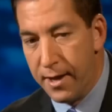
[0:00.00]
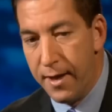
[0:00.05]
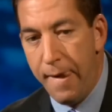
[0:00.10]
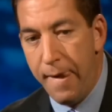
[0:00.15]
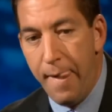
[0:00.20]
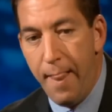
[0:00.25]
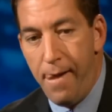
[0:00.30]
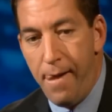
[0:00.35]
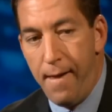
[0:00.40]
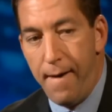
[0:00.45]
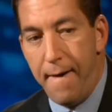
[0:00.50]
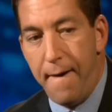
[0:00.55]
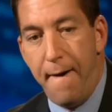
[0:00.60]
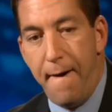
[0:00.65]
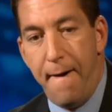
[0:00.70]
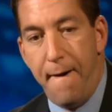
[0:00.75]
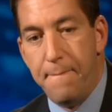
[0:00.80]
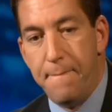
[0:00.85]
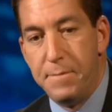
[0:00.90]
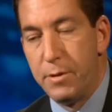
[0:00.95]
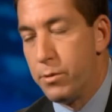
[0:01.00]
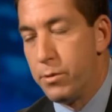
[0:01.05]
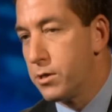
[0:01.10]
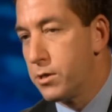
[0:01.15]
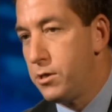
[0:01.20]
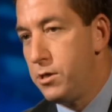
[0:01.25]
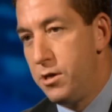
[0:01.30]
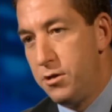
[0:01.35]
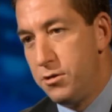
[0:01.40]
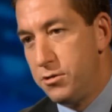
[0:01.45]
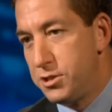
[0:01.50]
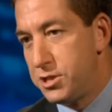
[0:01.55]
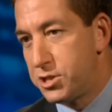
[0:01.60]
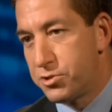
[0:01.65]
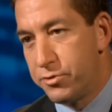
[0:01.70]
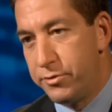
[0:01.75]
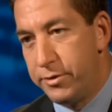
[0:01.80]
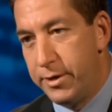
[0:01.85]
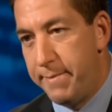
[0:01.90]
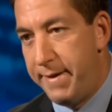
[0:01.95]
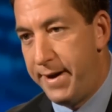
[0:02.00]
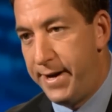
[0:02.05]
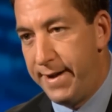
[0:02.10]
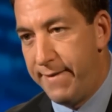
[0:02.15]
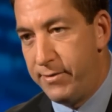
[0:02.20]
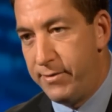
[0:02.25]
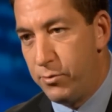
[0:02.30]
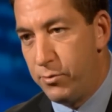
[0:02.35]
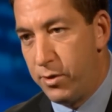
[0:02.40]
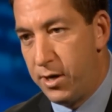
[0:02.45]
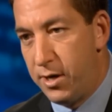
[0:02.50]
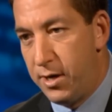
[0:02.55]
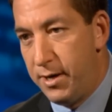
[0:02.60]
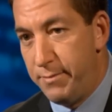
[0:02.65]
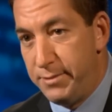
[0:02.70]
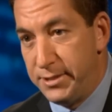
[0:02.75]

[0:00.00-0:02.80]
up. There were clothes strewn about everywhere.